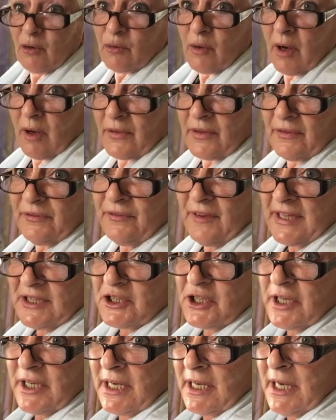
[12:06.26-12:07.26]
rather
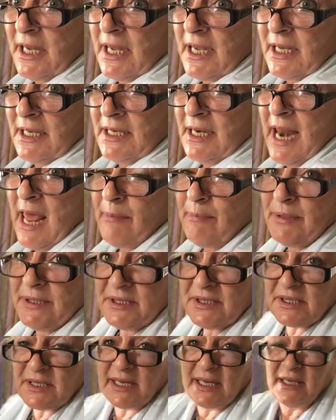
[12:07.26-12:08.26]
fetching
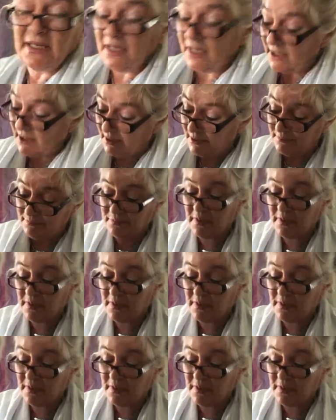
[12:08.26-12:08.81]
leopard fur